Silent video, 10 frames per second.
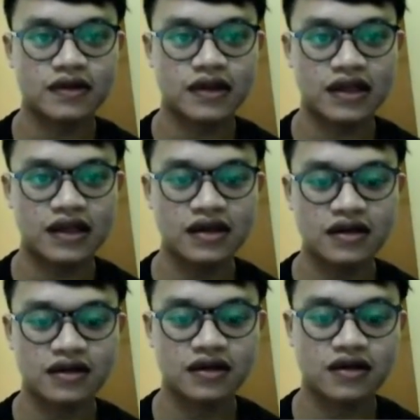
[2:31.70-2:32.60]
and
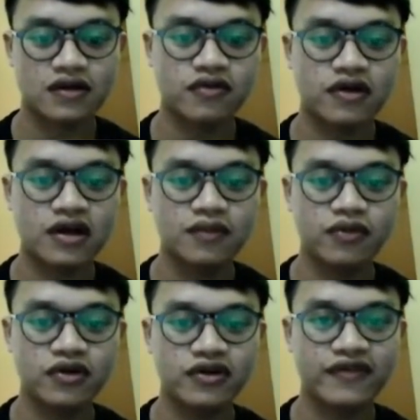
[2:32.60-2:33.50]
then we're gonna put the